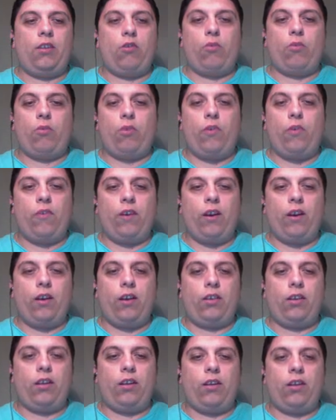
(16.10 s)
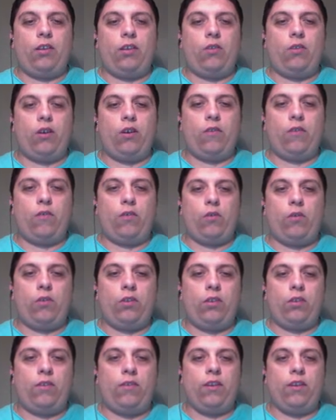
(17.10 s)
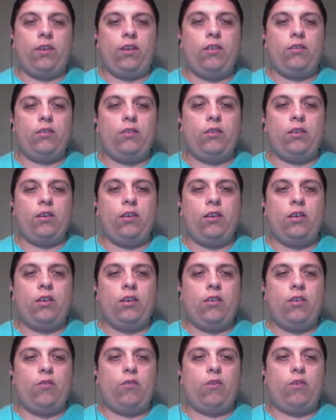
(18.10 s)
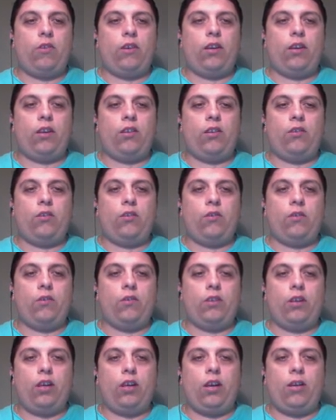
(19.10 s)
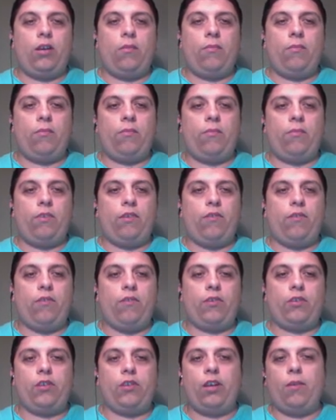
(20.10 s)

profile, and then you have all these fields where you can add your username, first name,